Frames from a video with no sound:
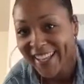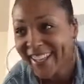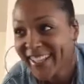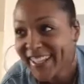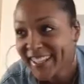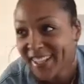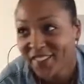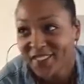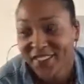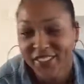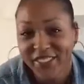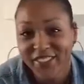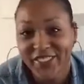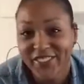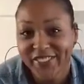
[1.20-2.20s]
Good
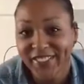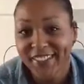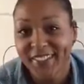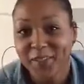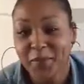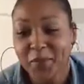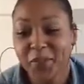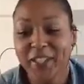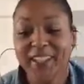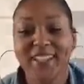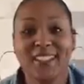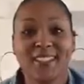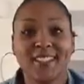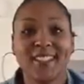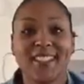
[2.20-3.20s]
afternoon, good morning.
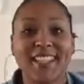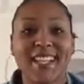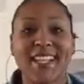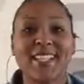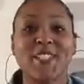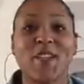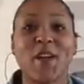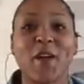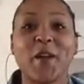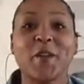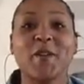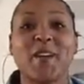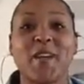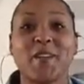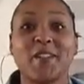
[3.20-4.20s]
Let's talk
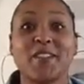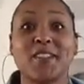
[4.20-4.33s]
about